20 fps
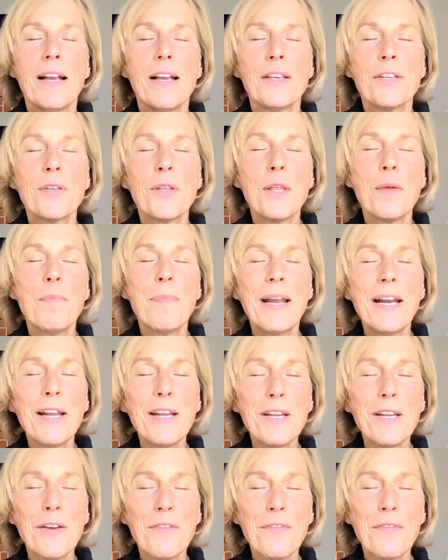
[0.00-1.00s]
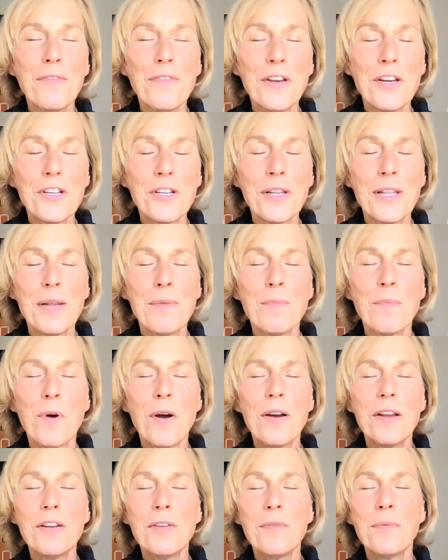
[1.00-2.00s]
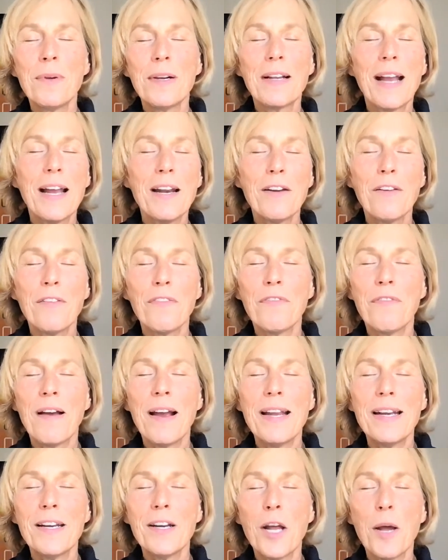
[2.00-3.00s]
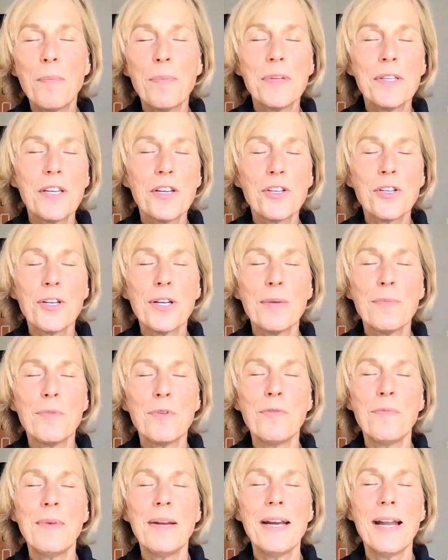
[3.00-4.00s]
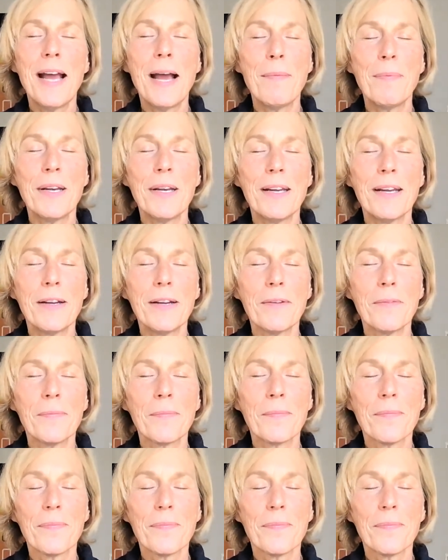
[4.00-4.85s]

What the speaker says: So the better your vision, the more you will kind of find an oppositional movement happening.